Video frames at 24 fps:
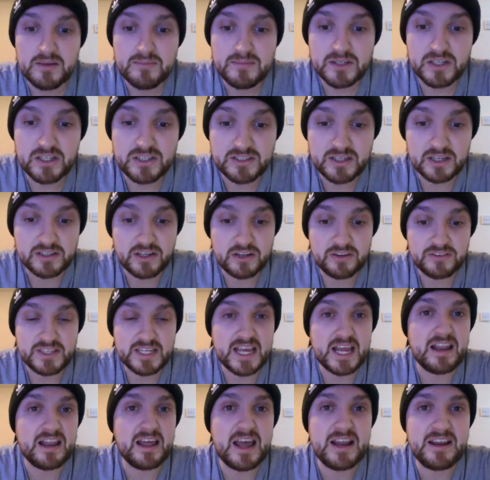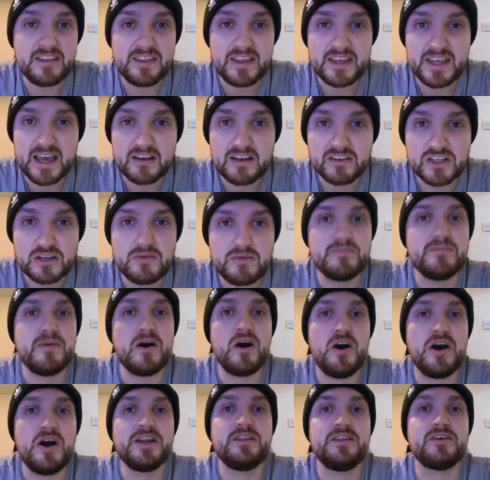because I don't see anything else coming
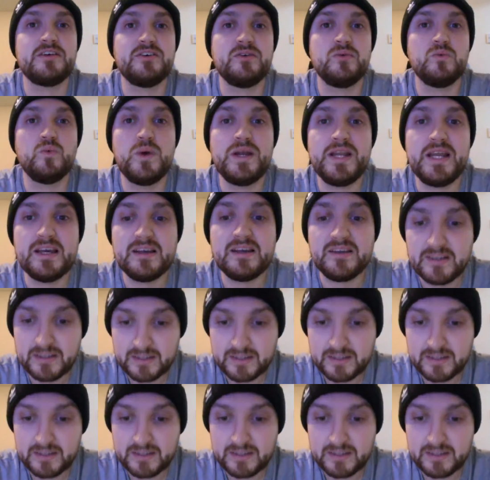behind it that could win it.